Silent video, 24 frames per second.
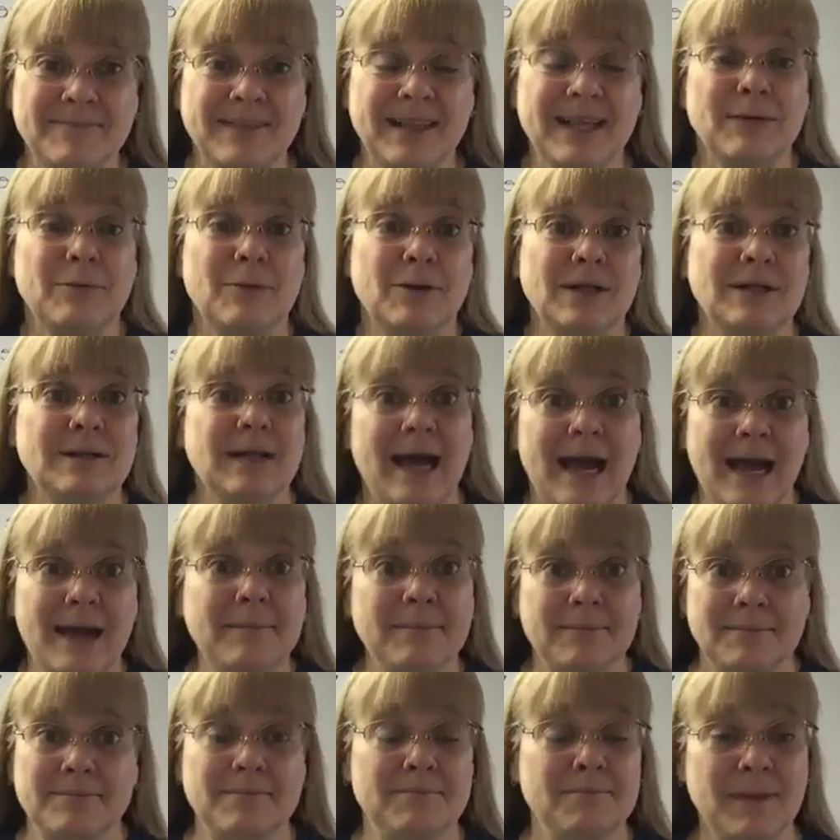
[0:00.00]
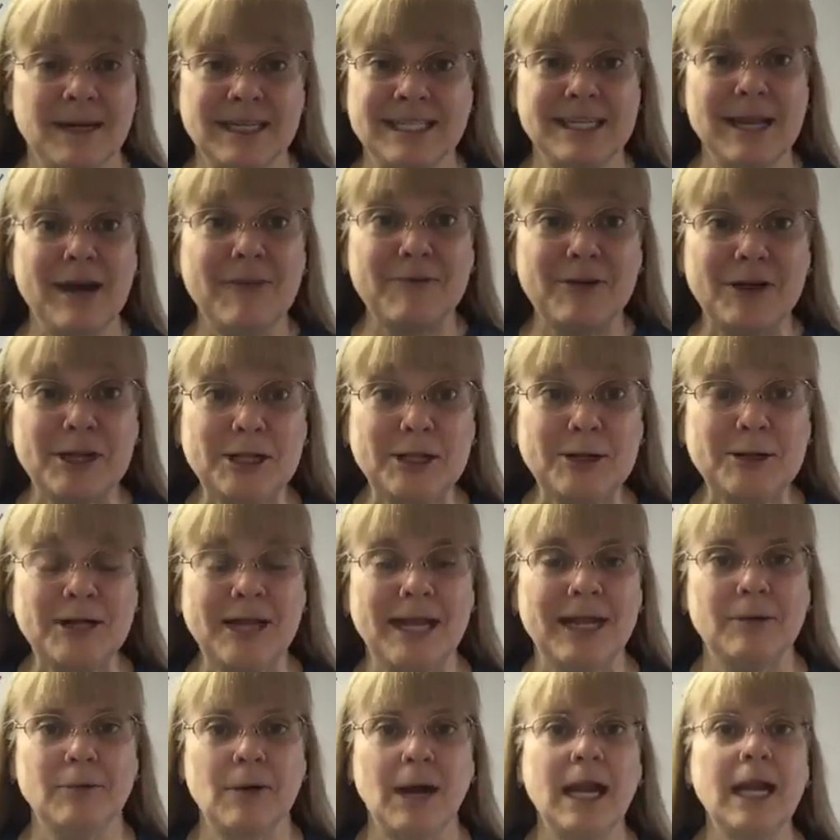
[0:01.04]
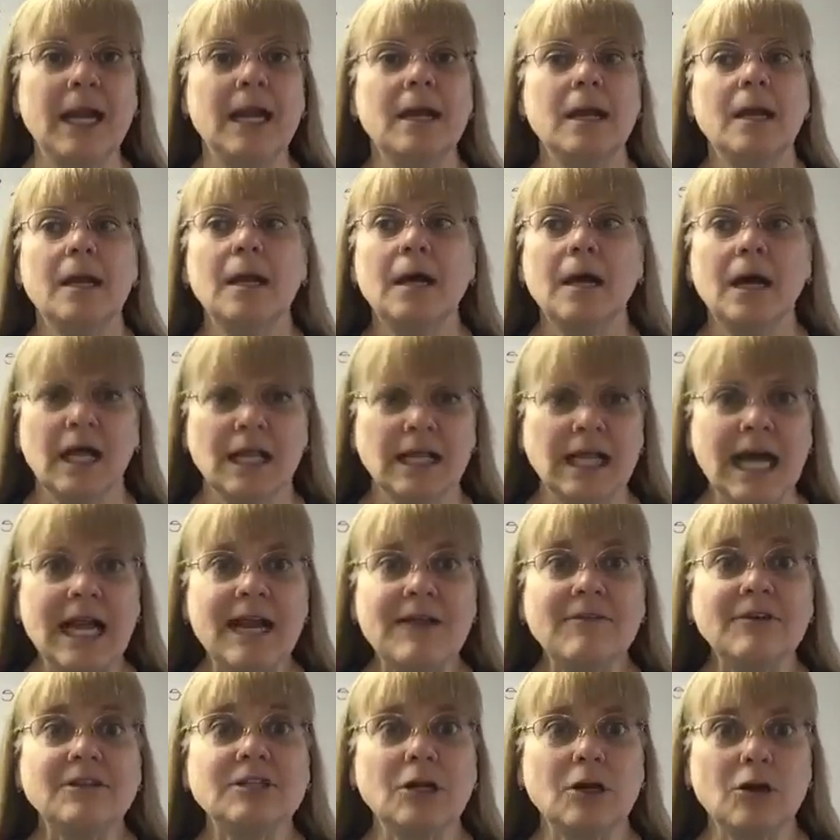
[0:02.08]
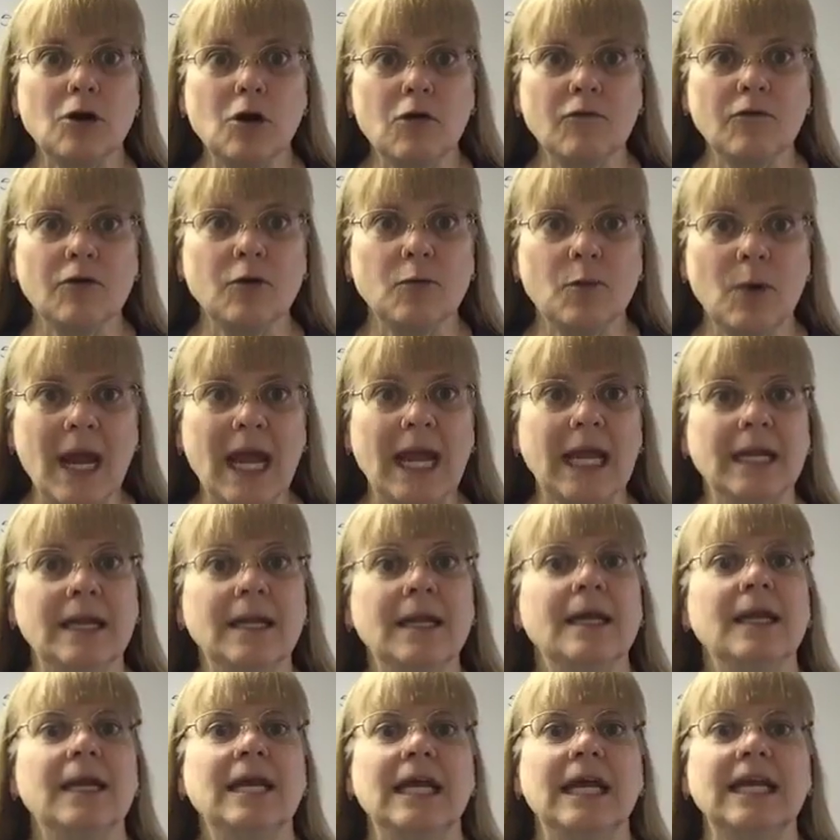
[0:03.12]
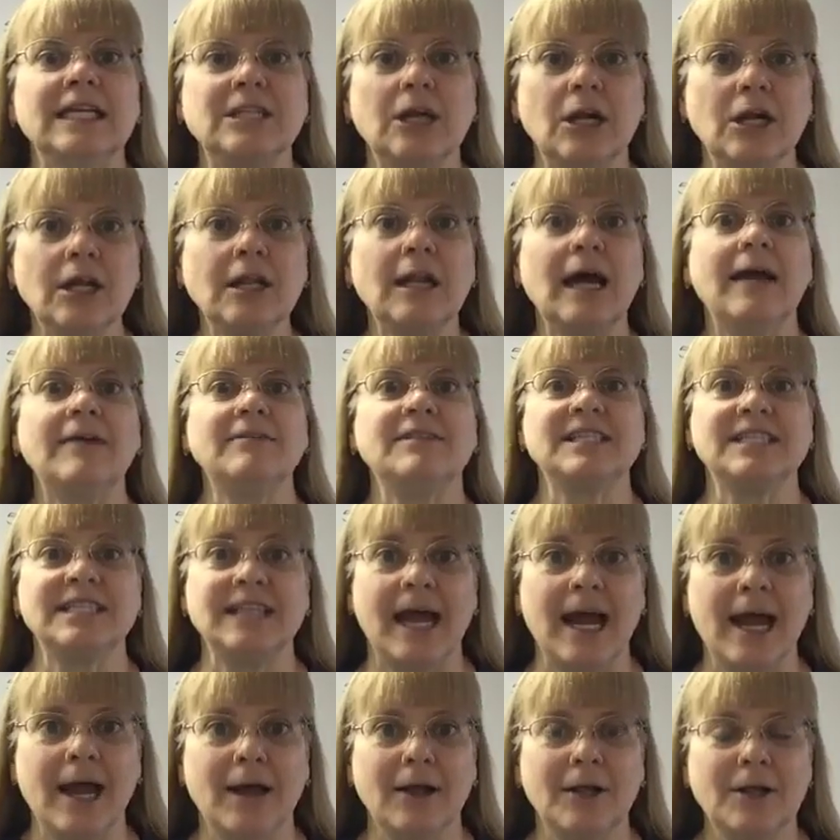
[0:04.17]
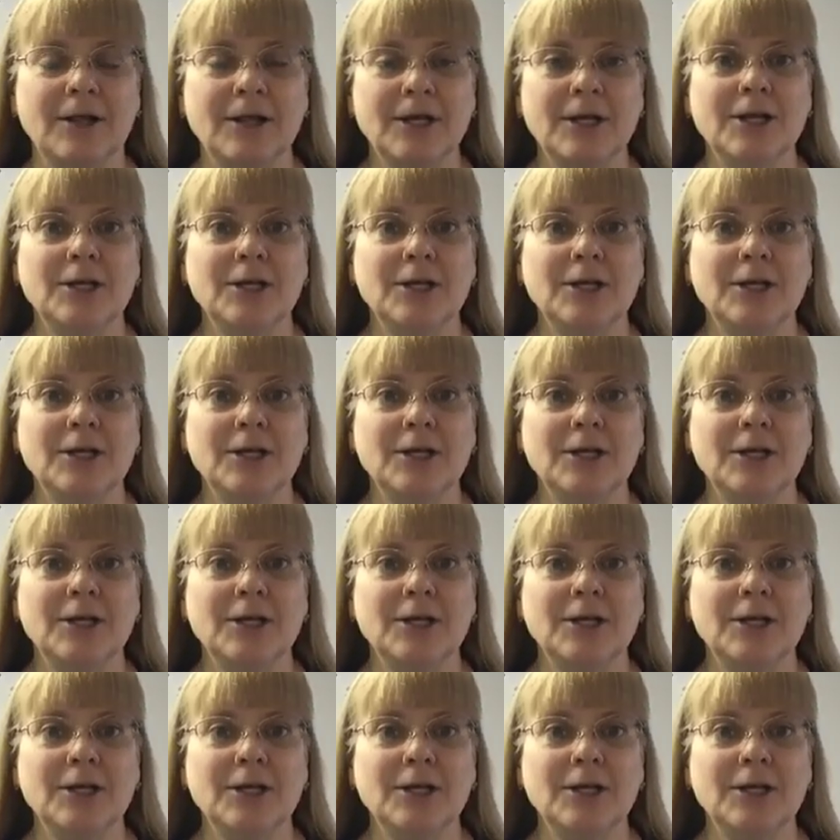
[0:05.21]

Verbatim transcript: Uh, well, I myself included, right? A lot of us are overweight. It's our lifestyle.